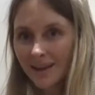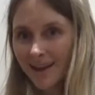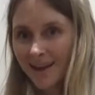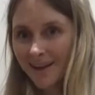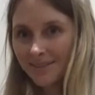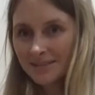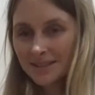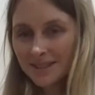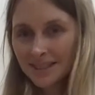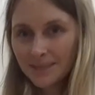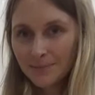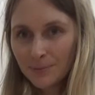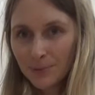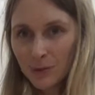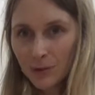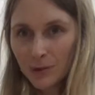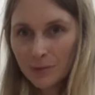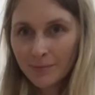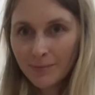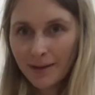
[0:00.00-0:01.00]
I've just
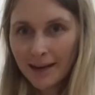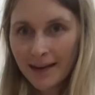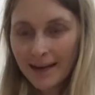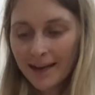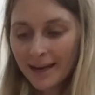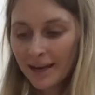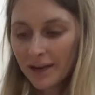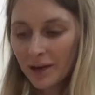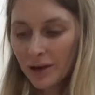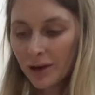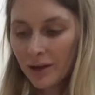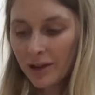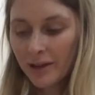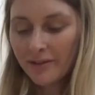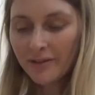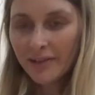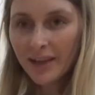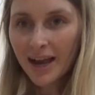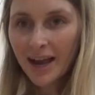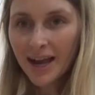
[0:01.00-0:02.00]
pulled my
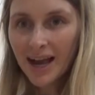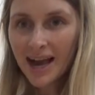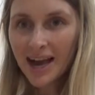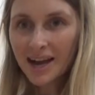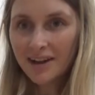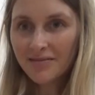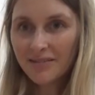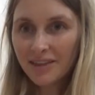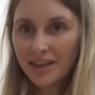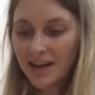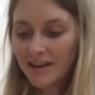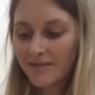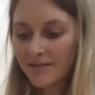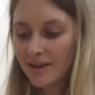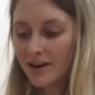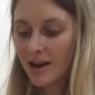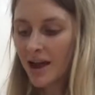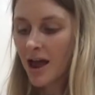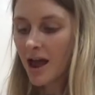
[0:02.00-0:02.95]
cauliflower out of the oven,